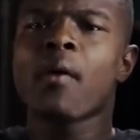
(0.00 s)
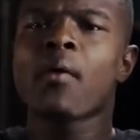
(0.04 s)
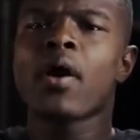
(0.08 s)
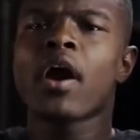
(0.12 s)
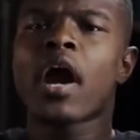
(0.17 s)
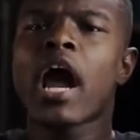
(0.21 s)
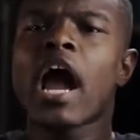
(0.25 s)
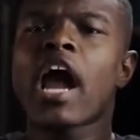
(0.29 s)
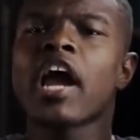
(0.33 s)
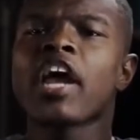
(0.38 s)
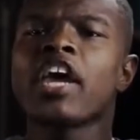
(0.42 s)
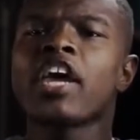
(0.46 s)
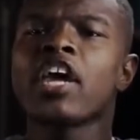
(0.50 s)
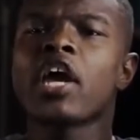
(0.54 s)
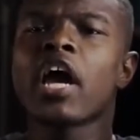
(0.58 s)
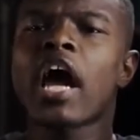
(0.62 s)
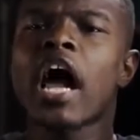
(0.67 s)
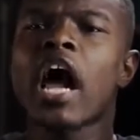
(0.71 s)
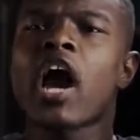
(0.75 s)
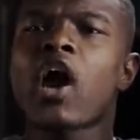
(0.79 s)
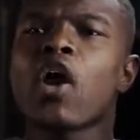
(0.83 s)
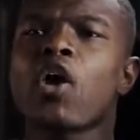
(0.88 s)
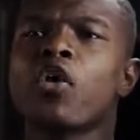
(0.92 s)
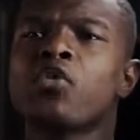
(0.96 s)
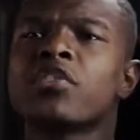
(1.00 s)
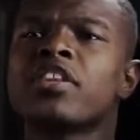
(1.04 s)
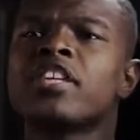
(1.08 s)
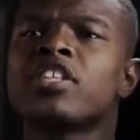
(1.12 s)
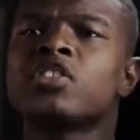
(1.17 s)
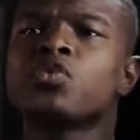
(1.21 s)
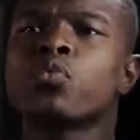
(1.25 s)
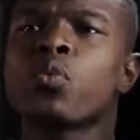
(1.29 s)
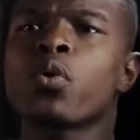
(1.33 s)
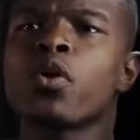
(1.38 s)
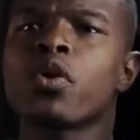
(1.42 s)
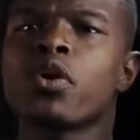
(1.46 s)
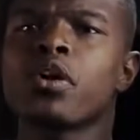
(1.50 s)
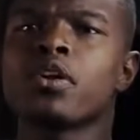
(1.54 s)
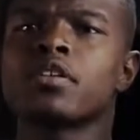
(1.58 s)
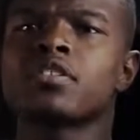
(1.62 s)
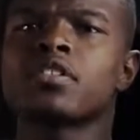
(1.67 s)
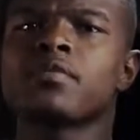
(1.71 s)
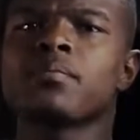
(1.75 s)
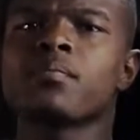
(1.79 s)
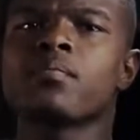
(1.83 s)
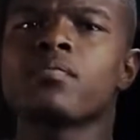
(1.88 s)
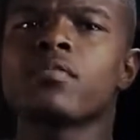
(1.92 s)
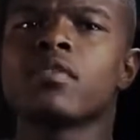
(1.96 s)
I I hear I heard these
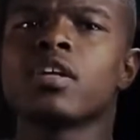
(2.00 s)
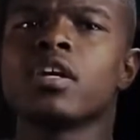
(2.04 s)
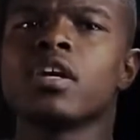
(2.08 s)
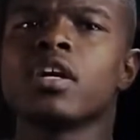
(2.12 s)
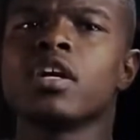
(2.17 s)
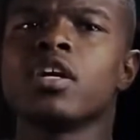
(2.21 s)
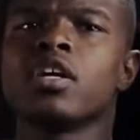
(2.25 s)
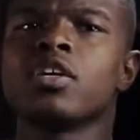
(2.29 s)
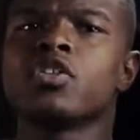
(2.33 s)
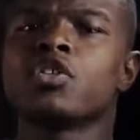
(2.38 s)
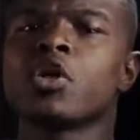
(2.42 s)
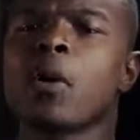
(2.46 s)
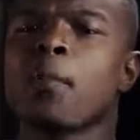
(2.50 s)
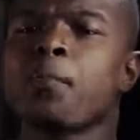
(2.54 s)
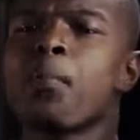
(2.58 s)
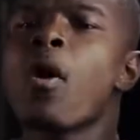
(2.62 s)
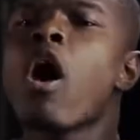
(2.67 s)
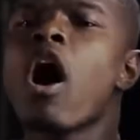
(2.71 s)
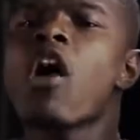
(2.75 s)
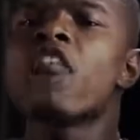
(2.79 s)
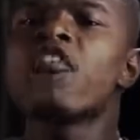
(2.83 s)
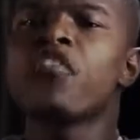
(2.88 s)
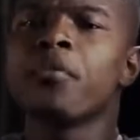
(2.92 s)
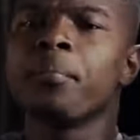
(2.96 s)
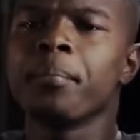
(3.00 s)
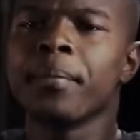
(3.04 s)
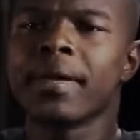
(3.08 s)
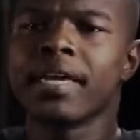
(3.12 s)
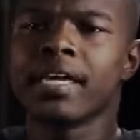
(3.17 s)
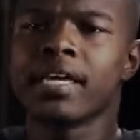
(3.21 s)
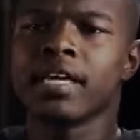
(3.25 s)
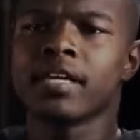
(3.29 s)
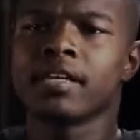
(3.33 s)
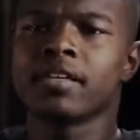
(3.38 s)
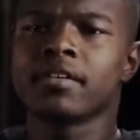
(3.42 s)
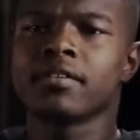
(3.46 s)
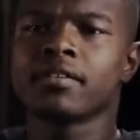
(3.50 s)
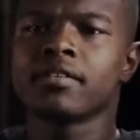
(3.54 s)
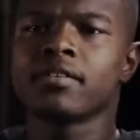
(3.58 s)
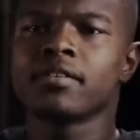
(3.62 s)
words, depart from me,